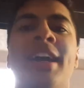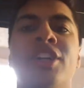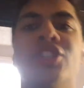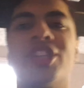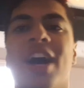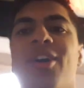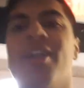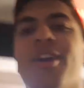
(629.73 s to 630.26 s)

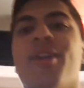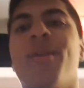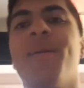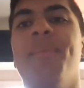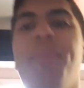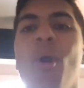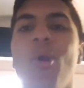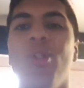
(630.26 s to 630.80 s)
Just out here
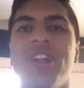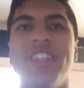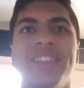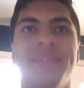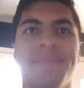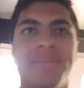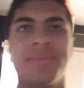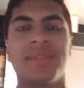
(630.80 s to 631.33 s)
bowling.
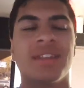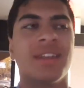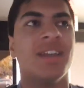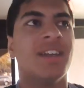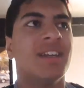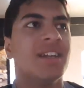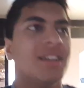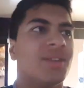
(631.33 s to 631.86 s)

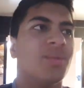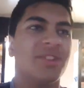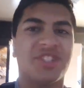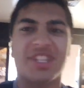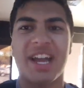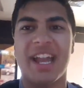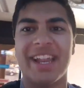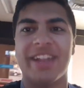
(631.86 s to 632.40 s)
We just
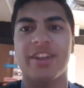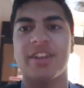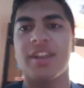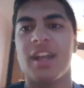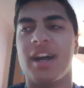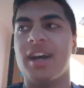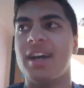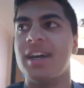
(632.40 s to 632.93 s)
got here.
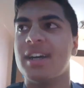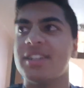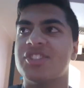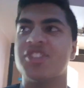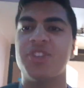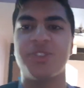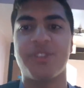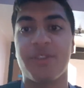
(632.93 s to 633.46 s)

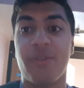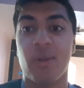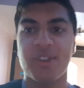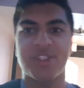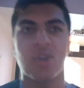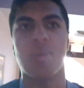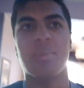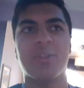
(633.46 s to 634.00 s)
Just used the force
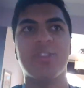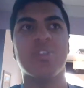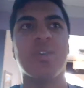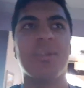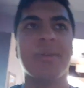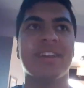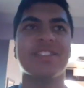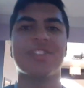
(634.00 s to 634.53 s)
to open the
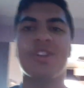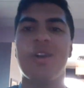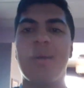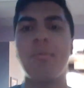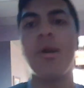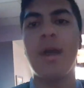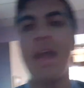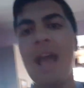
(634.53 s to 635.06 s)
door because, you know,
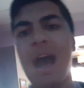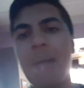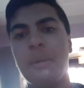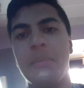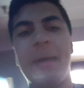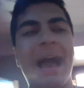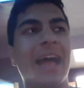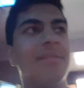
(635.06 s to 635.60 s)
I'm a
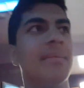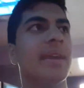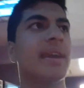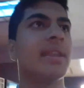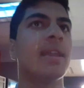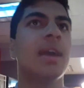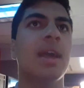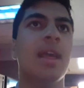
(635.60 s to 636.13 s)
madman.